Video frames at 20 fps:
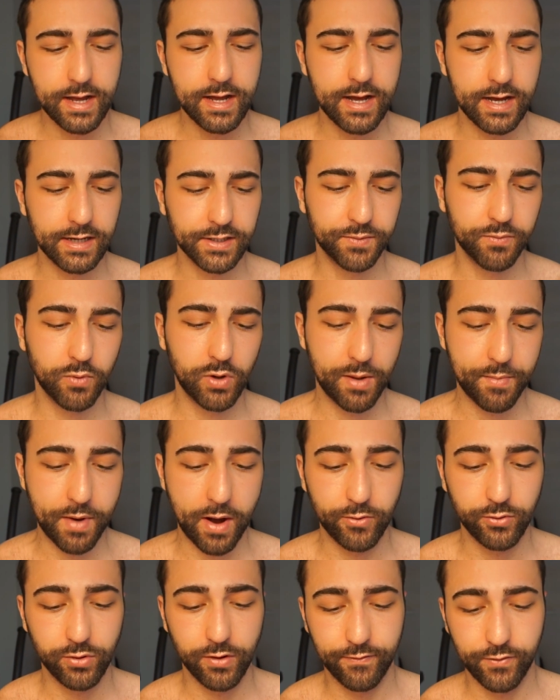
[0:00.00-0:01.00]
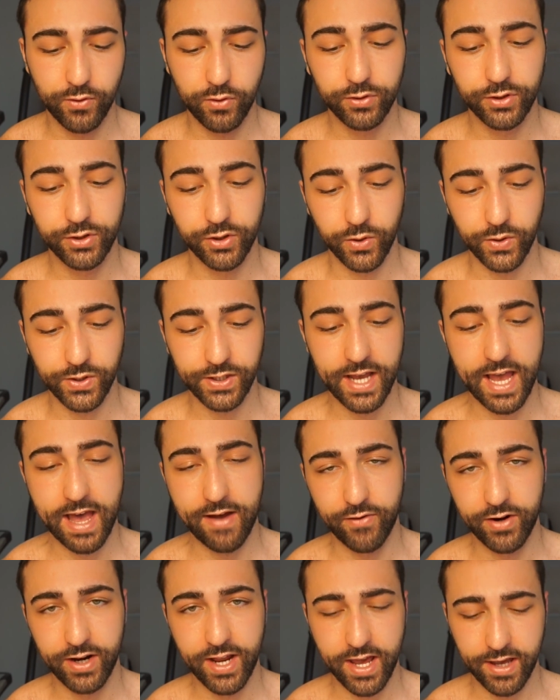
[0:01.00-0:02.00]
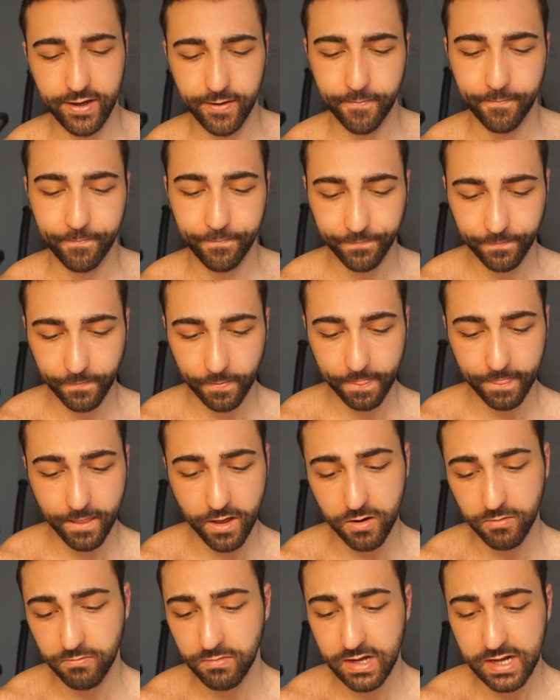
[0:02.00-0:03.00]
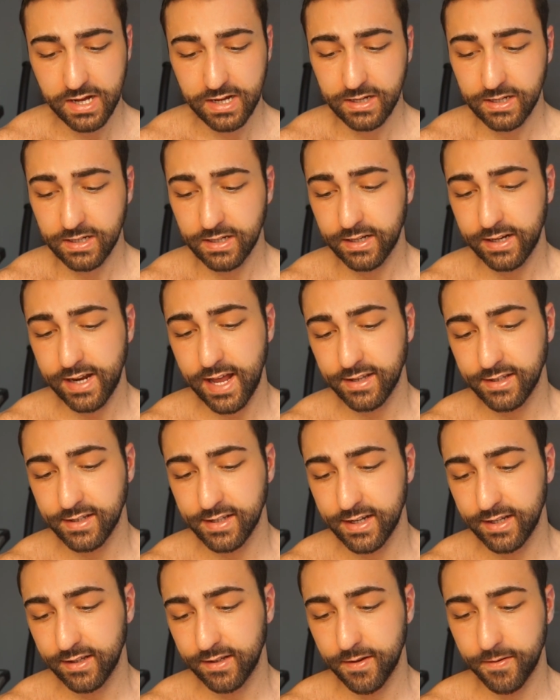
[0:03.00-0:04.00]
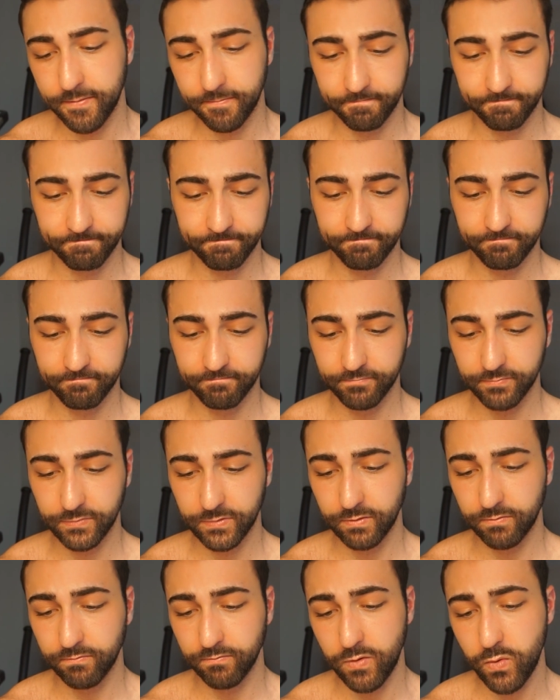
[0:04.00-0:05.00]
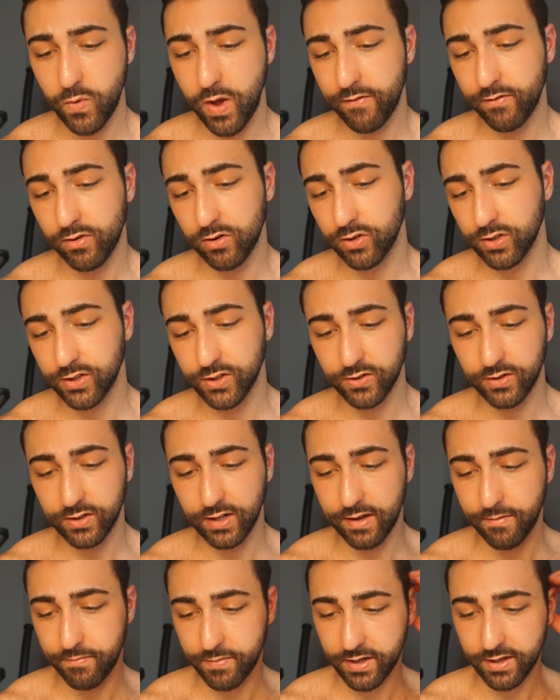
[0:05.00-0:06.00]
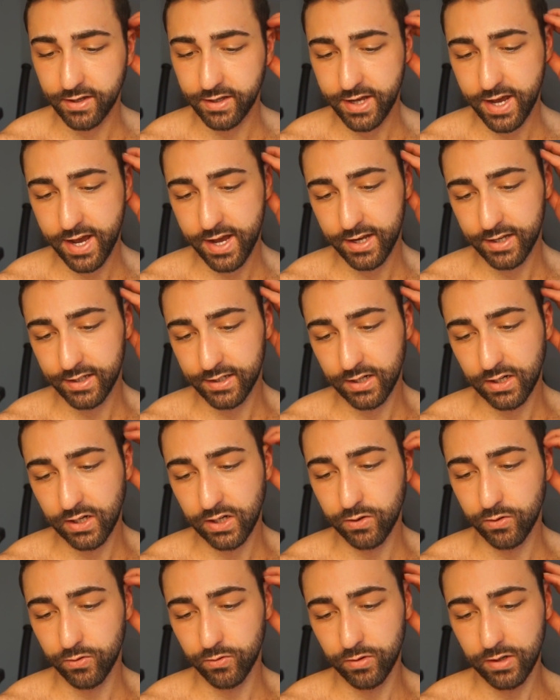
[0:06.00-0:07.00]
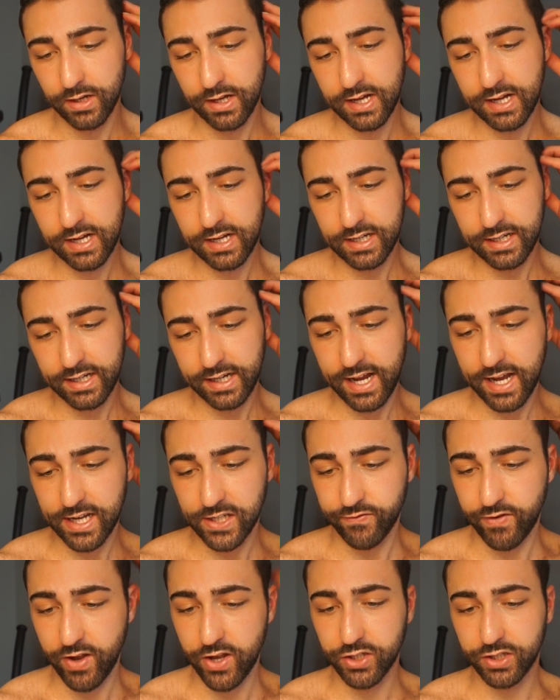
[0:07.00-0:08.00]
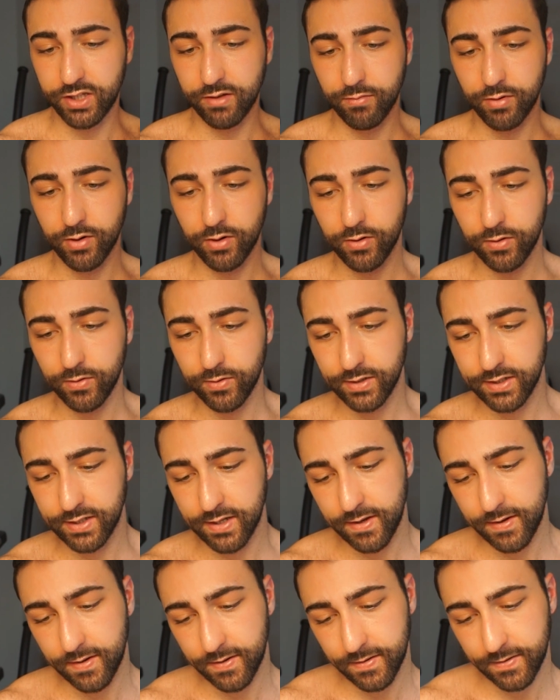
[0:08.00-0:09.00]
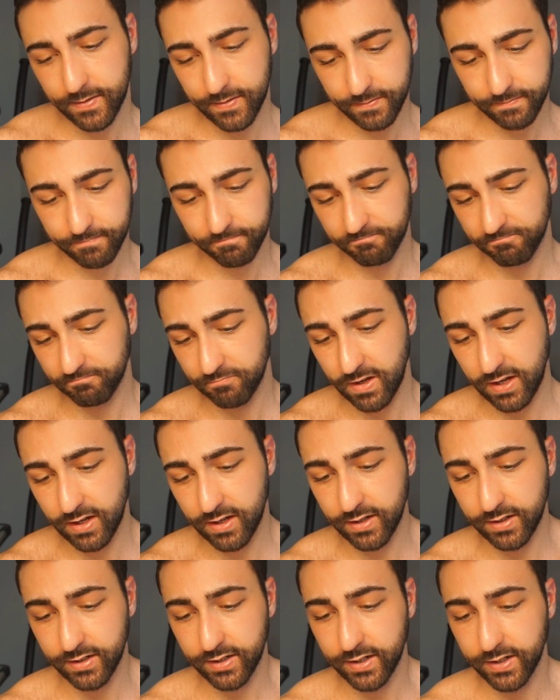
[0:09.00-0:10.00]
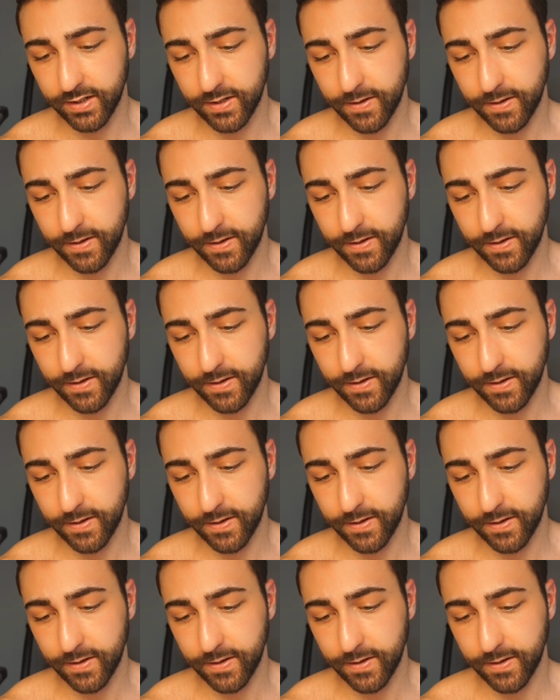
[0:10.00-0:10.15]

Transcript: a small amount of fructose every day. That's it. We have also, low gas vegetables and